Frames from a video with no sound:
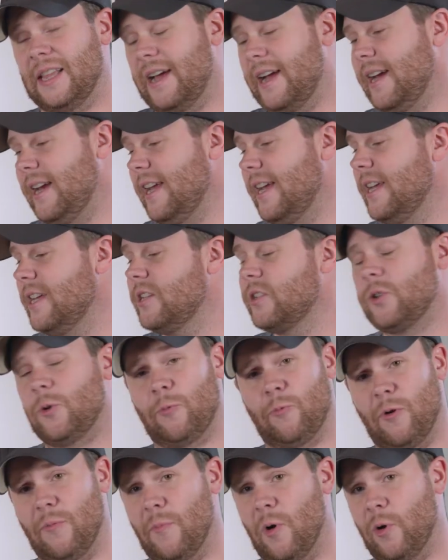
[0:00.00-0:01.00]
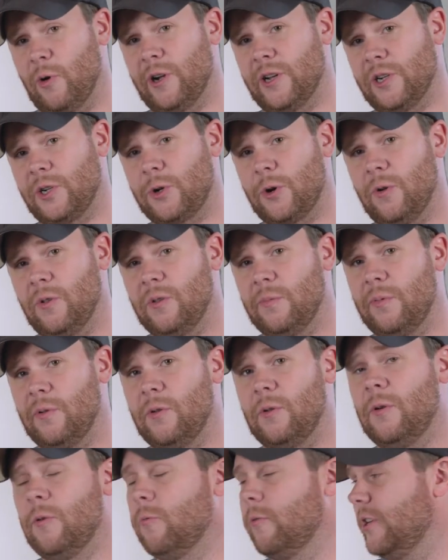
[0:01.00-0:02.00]
light is remote
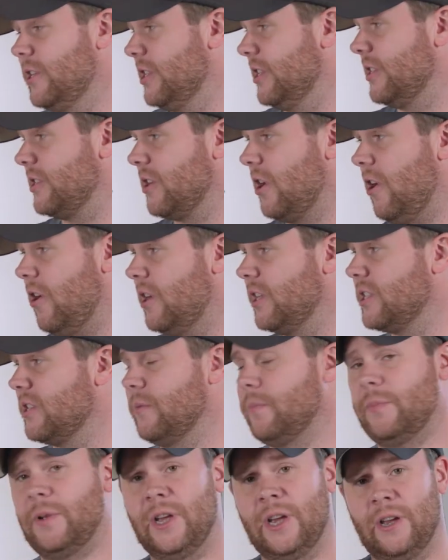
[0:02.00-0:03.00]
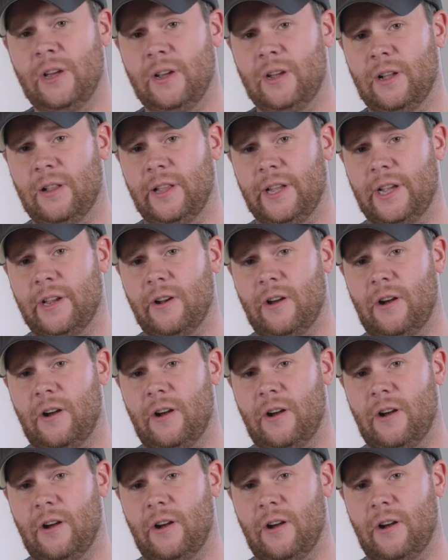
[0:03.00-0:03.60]
controllable, which is awesome. Click it